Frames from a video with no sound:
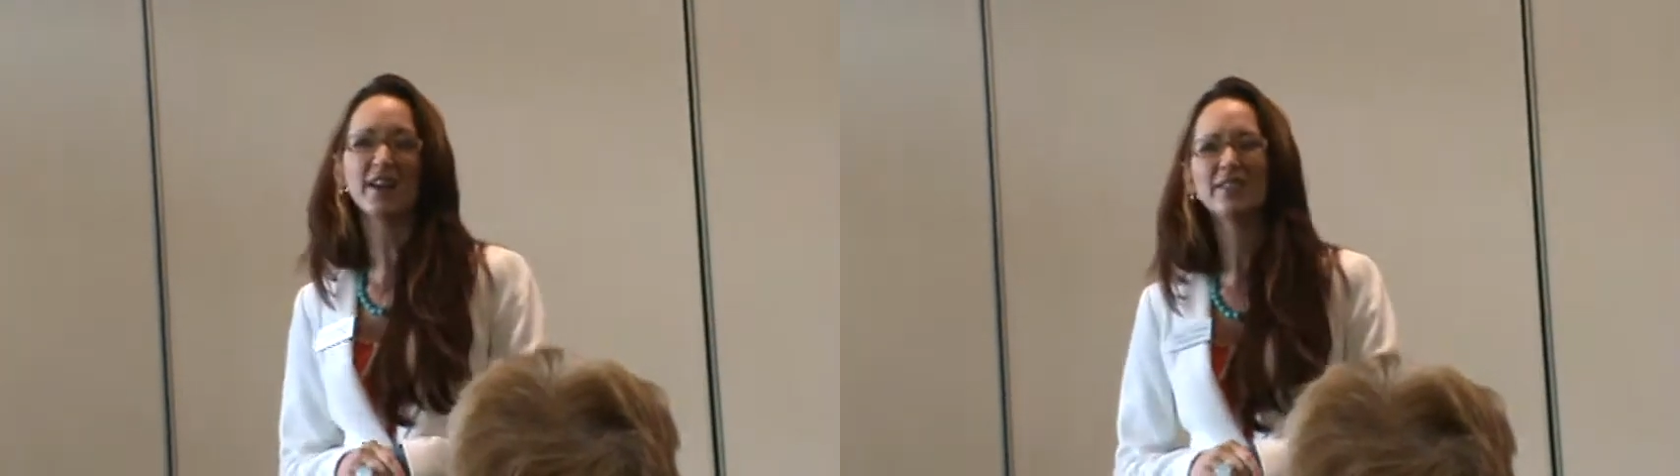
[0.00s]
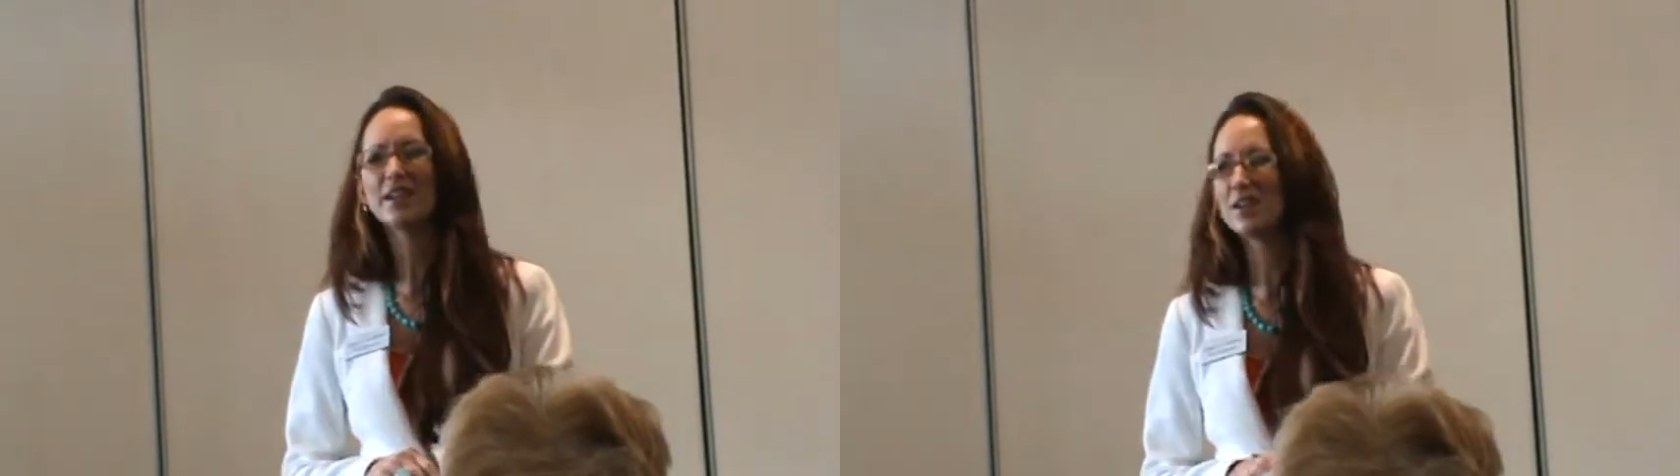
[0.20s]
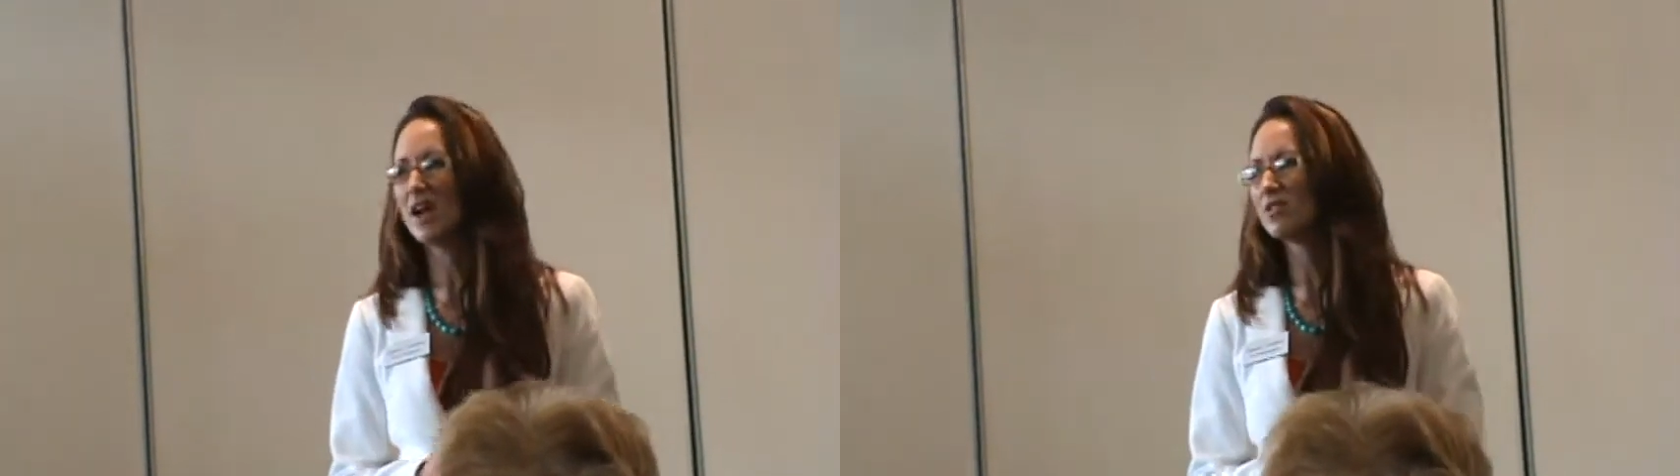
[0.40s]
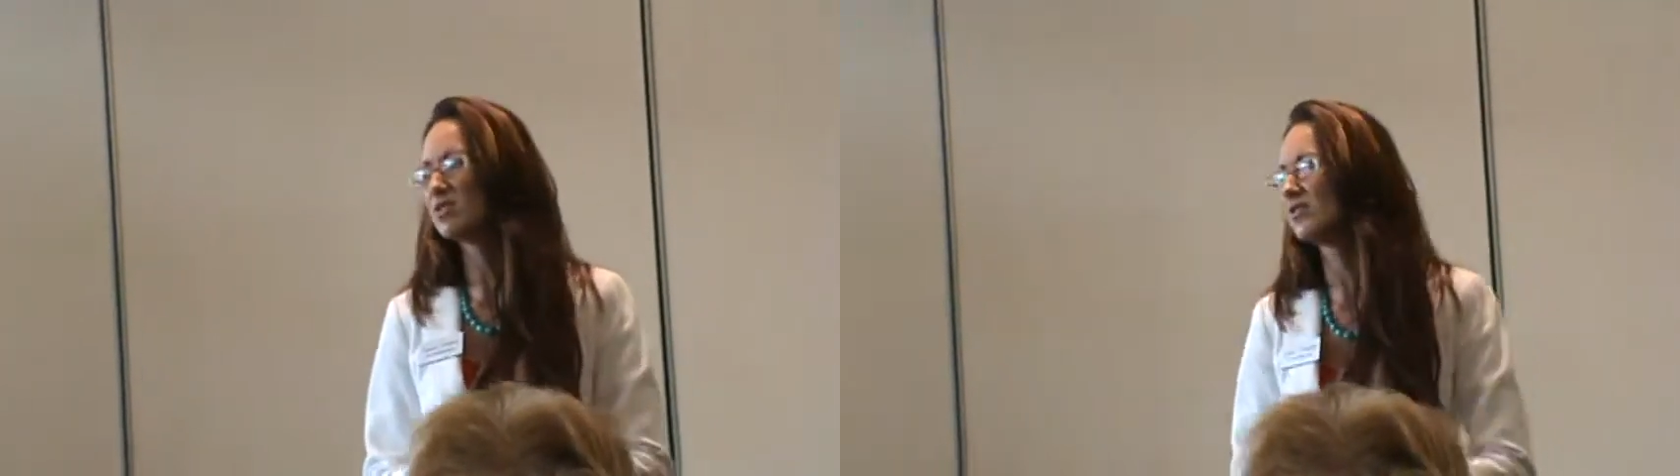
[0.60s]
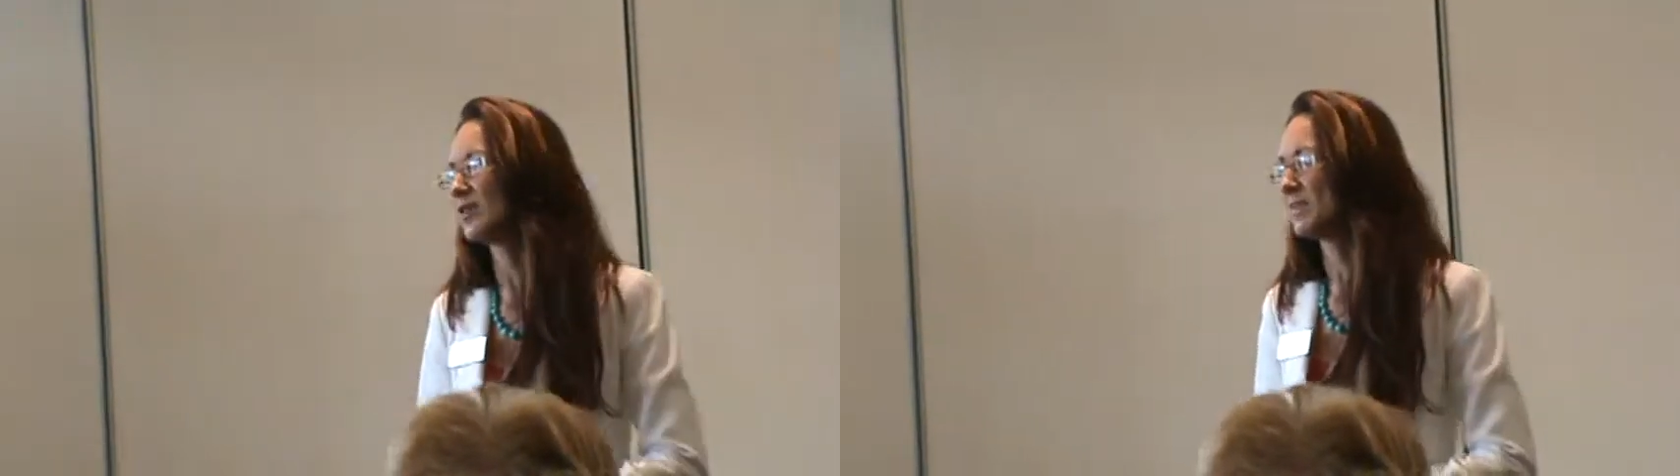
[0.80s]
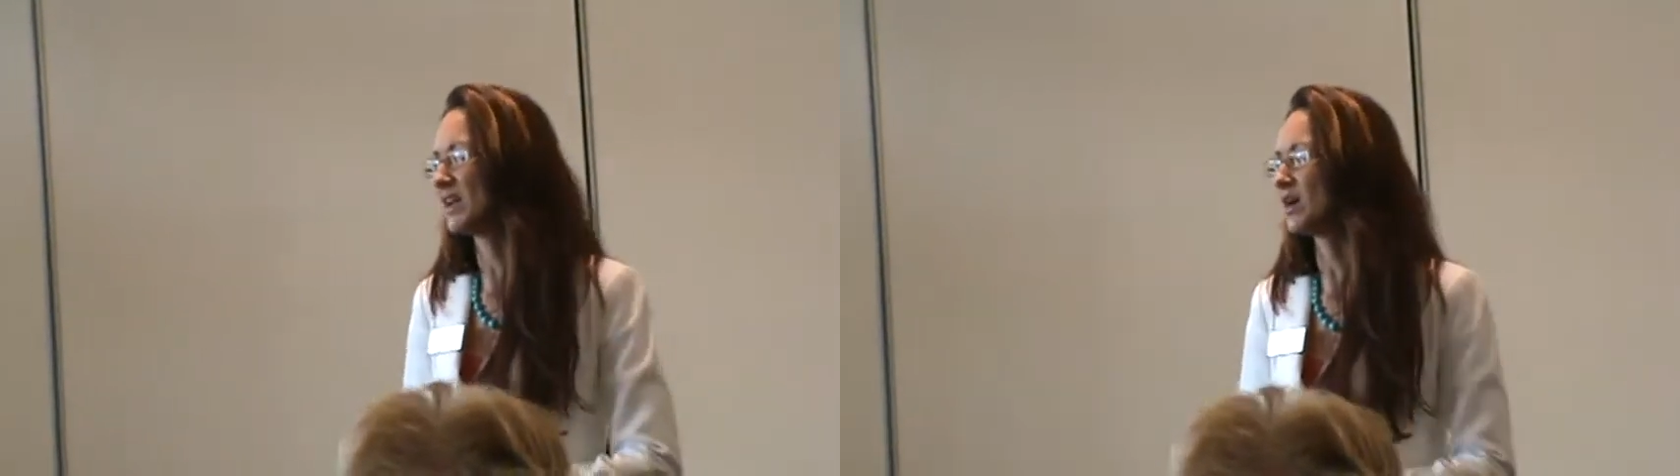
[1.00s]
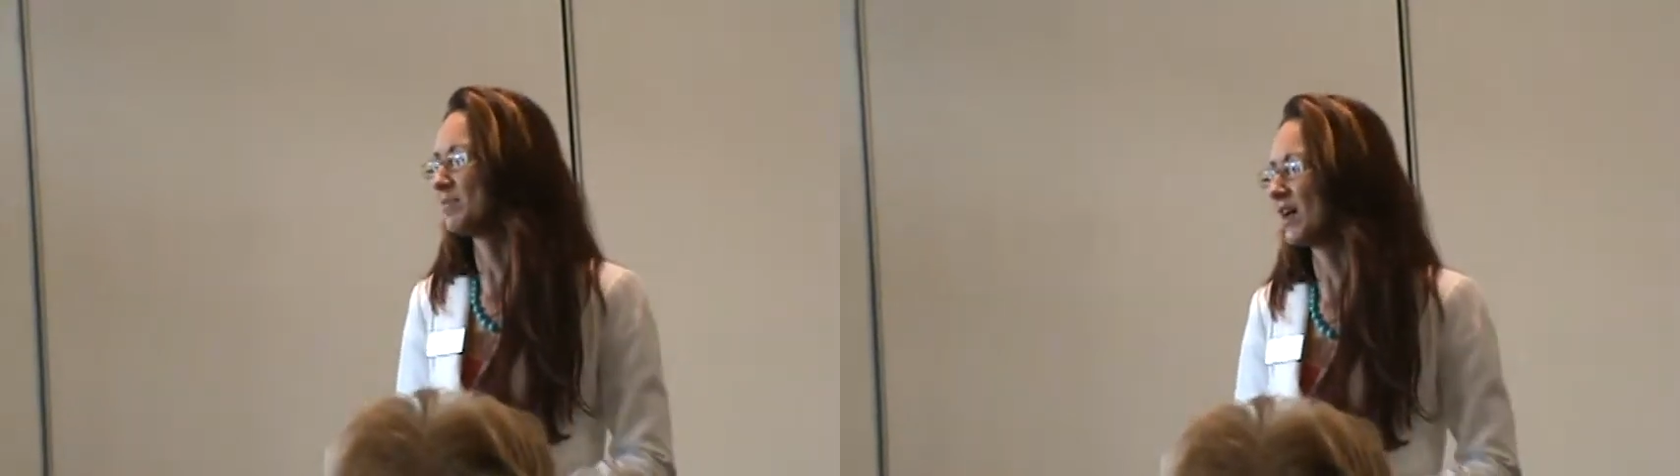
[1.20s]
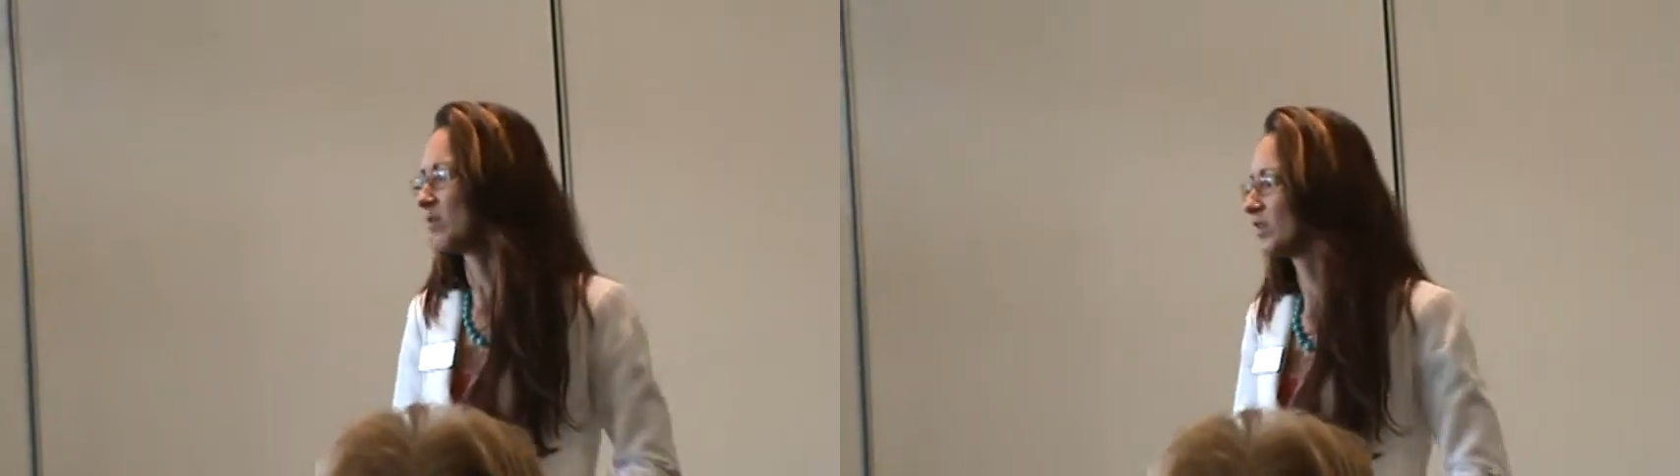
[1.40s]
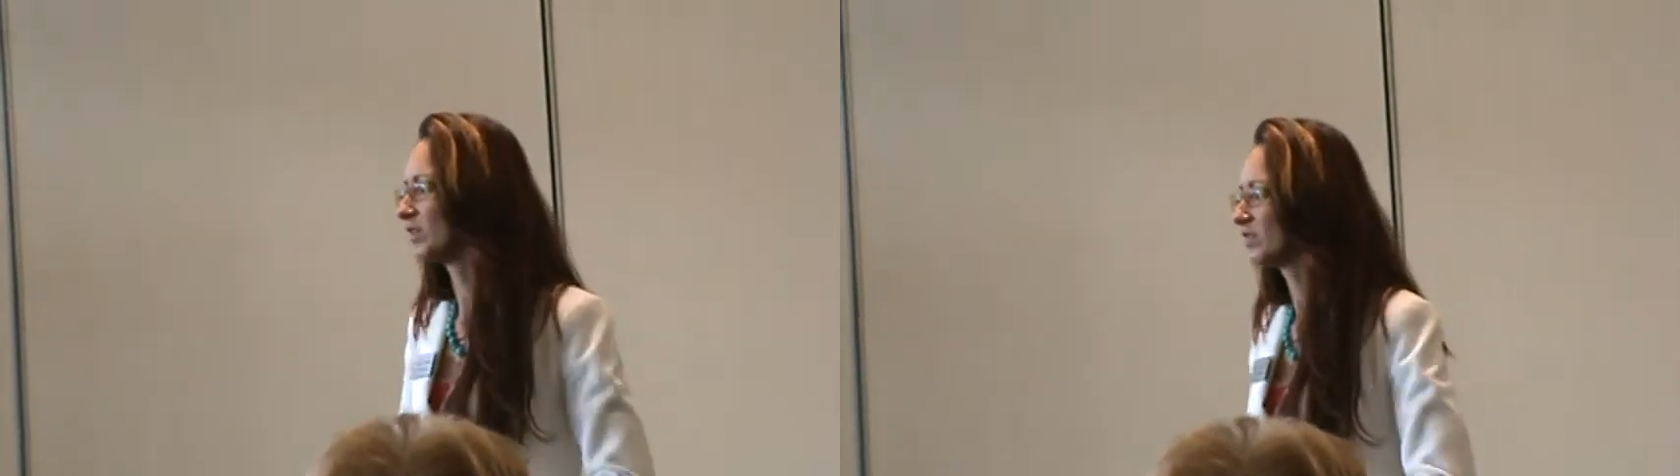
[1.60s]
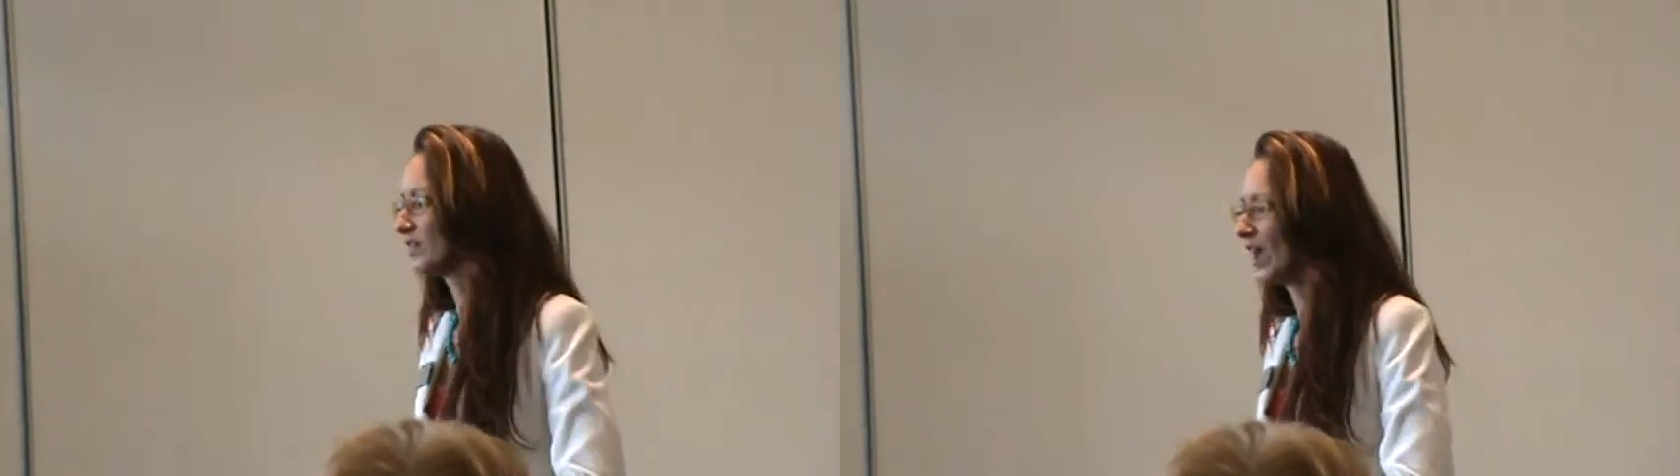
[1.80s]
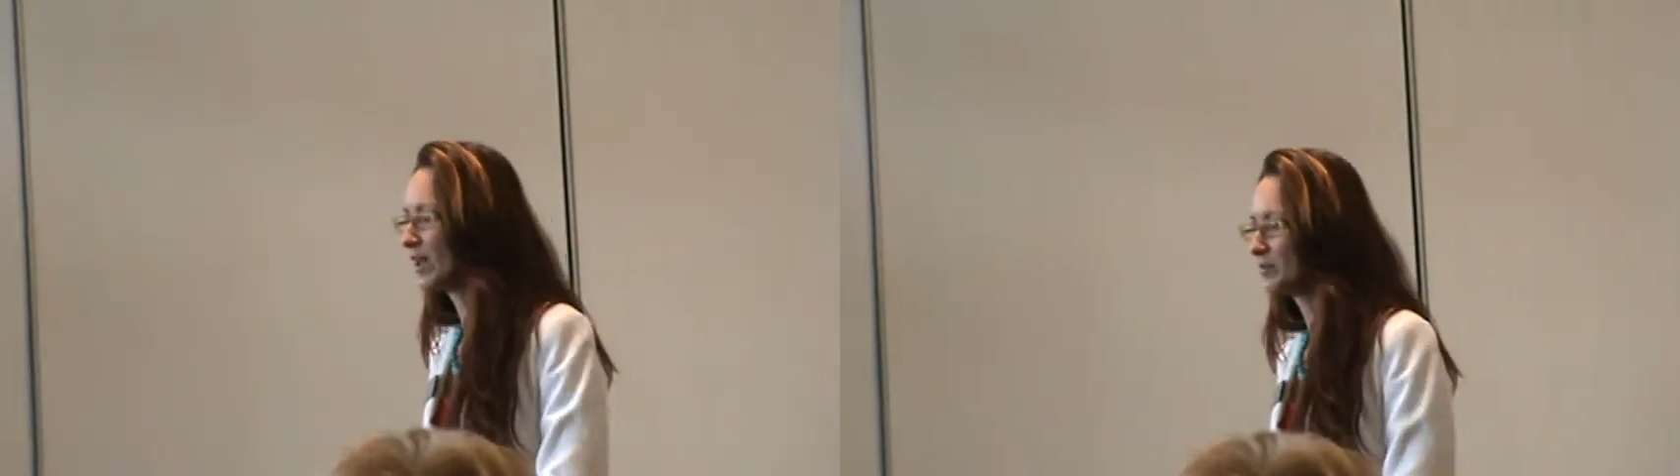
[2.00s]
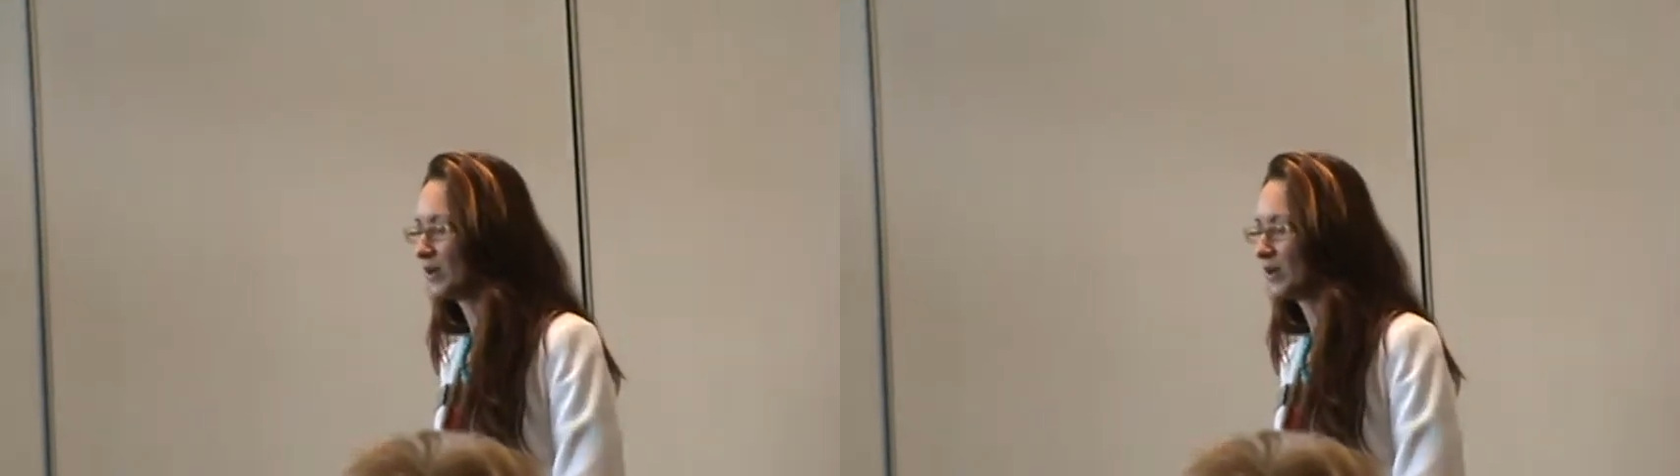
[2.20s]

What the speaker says: I think, I don't know if I made up that word or not,